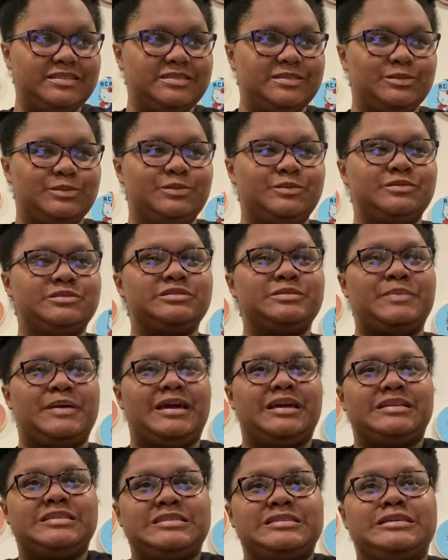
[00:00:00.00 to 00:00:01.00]
School's
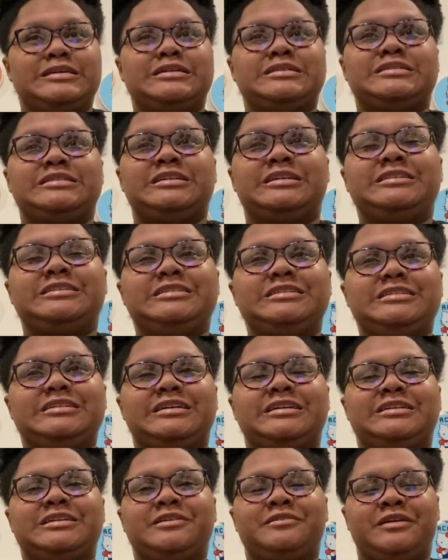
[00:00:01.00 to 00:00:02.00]
back in session. I
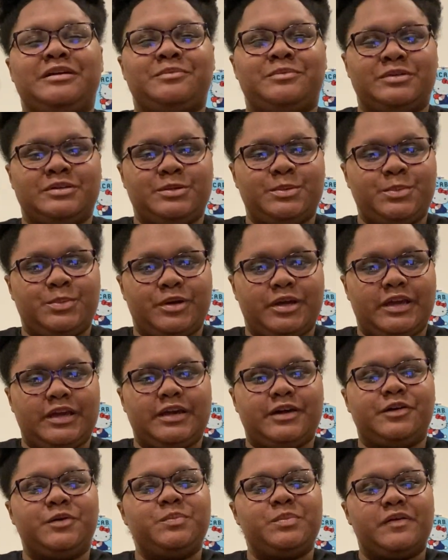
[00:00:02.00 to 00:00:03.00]
had a great winter break. I
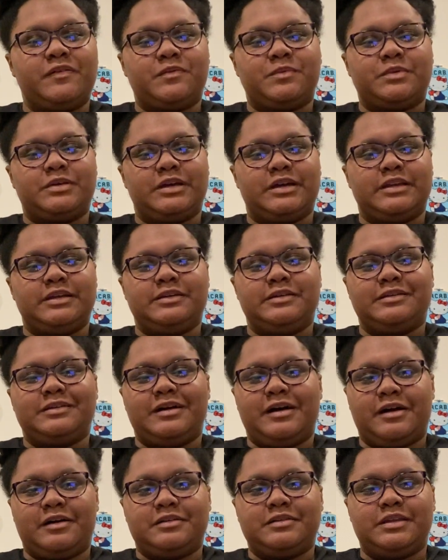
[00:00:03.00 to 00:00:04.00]
hope everyone had a good
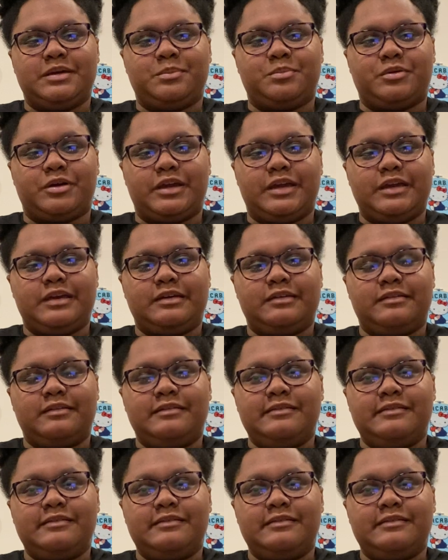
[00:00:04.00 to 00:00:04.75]
holiday break.